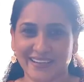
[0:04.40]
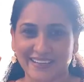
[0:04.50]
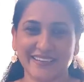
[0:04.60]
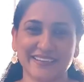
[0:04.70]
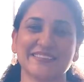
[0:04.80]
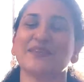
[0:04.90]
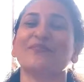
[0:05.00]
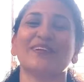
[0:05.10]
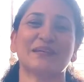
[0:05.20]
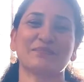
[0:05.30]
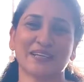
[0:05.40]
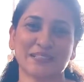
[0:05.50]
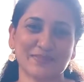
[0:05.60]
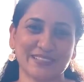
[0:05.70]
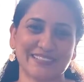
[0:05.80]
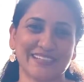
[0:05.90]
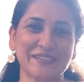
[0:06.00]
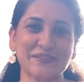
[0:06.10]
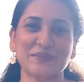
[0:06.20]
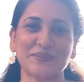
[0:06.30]
Hi guys, welcome back to my
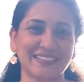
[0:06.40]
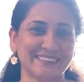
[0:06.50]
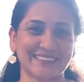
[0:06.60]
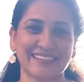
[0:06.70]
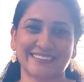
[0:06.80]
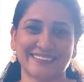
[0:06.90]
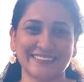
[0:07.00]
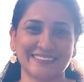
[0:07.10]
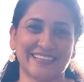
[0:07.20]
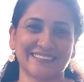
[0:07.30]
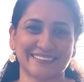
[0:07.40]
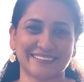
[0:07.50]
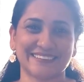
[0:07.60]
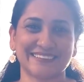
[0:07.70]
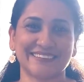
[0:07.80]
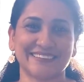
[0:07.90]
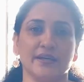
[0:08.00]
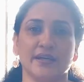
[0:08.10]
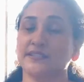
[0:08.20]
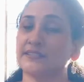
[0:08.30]
channel, Durga's Delights and Disasters.
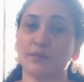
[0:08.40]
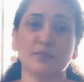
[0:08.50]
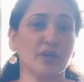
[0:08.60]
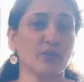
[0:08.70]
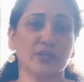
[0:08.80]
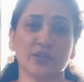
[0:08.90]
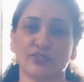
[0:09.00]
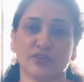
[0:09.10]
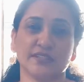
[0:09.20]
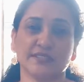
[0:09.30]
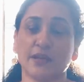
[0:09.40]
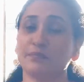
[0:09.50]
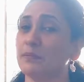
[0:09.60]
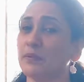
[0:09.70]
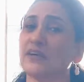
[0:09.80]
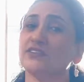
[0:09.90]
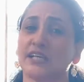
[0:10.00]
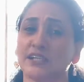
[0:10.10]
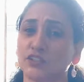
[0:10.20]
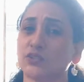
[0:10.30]
It's summer out here for us and people have
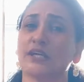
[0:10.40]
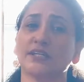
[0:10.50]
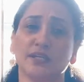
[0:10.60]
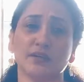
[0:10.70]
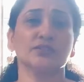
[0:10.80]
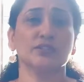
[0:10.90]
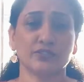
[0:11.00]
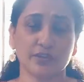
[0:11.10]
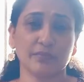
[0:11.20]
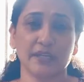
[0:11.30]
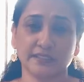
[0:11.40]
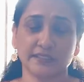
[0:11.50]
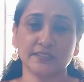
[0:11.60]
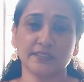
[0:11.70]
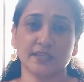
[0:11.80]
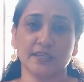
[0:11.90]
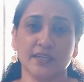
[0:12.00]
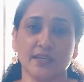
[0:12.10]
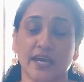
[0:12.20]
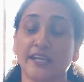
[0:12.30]
started to get around different places
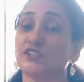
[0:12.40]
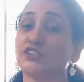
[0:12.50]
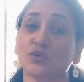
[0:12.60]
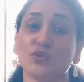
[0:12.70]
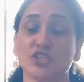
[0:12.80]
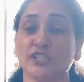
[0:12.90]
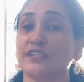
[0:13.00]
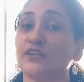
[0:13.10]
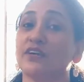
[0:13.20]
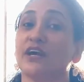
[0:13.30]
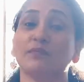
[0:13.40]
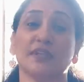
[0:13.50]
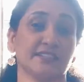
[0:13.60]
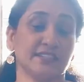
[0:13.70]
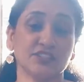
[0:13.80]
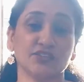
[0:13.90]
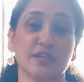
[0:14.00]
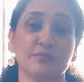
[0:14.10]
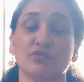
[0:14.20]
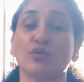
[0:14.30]
and it's crucial that we apply
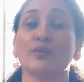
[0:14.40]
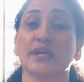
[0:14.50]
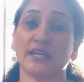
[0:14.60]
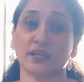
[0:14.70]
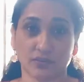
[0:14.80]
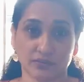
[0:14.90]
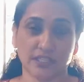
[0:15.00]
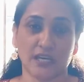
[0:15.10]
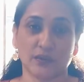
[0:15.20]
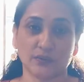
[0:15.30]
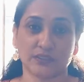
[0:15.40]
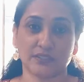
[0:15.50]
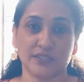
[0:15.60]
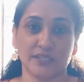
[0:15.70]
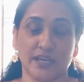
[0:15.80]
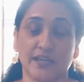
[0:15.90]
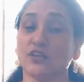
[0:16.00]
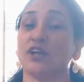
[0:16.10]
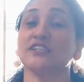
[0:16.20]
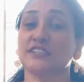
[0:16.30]
sunscreen before we get out of the house.
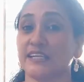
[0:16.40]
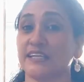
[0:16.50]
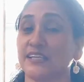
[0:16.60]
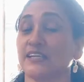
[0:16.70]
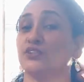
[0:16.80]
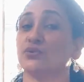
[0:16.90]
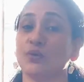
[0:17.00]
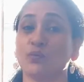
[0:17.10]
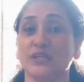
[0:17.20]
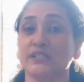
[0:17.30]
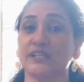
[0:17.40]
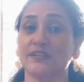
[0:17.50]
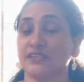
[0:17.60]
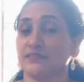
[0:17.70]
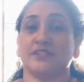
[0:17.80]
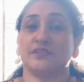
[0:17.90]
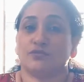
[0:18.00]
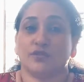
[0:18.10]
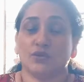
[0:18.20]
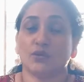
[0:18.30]
And not to say that during winter but
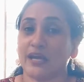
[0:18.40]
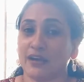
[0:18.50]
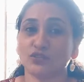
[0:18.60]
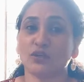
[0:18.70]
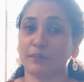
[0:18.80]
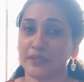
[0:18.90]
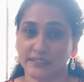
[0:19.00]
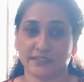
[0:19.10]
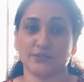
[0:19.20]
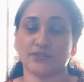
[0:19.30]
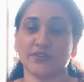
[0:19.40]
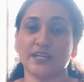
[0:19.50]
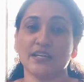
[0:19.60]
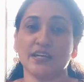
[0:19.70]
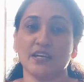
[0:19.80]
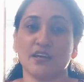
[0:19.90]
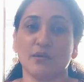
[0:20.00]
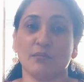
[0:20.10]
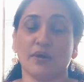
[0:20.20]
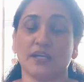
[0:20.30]
we, we don't have to apply sunscreen,
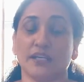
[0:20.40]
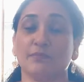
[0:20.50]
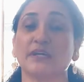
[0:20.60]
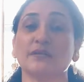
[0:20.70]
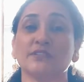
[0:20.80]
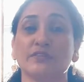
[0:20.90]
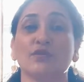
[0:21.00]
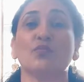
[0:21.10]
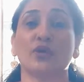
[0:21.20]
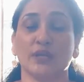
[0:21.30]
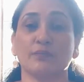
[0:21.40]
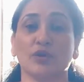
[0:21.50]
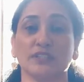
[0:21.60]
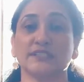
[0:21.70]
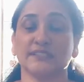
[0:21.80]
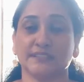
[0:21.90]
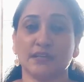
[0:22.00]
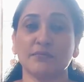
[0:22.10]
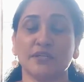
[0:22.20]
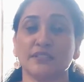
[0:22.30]
but it becomes even more important in
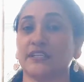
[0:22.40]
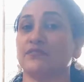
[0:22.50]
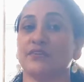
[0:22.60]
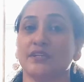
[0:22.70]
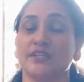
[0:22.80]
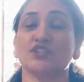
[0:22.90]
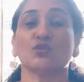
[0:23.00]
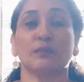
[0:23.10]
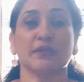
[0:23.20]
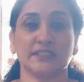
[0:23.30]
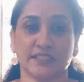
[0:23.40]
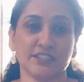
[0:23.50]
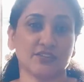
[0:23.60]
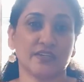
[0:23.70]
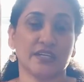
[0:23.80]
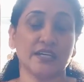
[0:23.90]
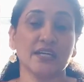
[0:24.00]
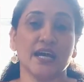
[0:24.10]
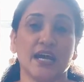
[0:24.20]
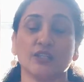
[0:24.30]
summer that we need to apply sunscreen.
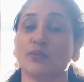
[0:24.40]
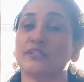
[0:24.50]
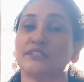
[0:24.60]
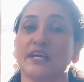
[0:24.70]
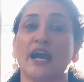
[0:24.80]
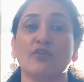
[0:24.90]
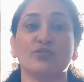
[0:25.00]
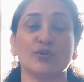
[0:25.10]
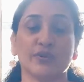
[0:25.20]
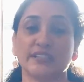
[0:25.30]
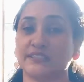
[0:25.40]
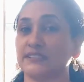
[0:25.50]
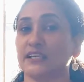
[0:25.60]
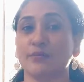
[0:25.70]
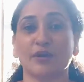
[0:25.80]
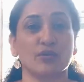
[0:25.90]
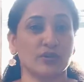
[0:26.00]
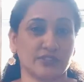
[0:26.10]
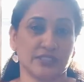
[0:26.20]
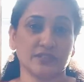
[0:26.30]
Otherwise the harmful rays that's coming
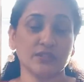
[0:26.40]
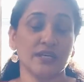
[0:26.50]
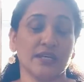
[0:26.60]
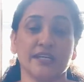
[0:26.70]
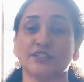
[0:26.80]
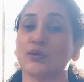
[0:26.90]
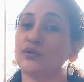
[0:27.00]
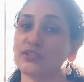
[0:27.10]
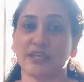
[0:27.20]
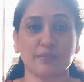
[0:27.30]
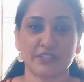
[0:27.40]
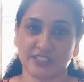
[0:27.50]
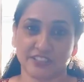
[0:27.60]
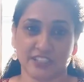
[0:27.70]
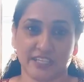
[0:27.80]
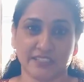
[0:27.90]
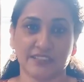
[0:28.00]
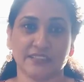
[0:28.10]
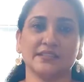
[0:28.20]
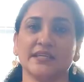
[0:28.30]
out of sun is going to damage our skin.
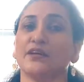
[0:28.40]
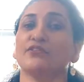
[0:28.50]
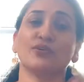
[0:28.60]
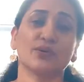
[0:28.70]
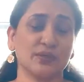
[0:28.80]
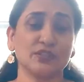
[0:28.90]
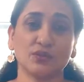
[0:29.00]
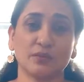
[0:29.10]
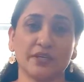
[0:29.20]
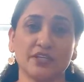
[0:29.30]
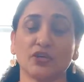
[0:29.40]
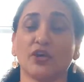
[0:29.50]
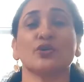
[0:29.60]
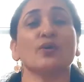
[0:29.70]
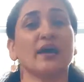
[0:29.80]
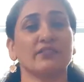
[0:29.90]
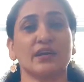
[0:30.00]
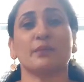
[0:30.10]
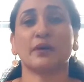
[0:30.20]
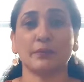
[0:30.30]
Say if you're going to a beach or you have
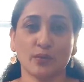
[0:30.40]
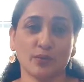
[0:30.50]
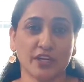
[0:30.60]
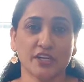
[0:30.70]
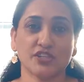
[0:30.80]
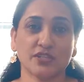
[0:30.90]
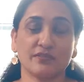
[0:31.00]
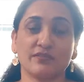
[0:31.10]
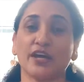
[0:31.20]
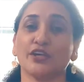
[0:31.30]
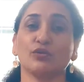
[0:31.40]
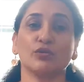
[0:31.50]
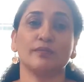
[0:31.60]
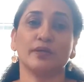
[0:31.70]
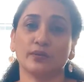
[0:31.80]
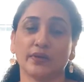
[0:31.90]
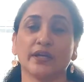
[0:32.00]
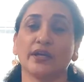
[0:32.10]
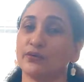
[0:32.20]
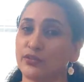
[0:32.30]
an upcoming vacation where you will be
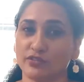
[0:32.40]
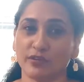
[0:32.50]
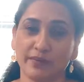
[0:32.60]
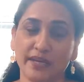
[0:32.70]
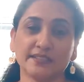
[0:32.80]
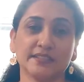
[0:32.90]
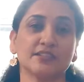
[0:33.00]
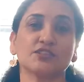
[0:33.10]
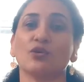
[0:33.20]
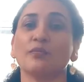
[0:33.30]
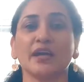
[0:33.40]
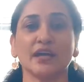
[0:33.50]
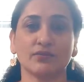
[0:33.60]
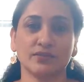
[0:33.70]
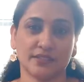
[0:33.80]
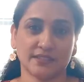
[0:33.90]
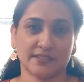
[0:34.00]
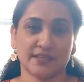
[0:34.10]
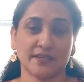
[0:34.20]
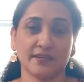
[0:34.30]
looking around different places, roaming around in the
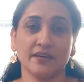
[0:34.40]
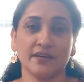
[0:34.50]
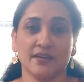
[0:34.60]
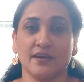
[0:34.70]
sun,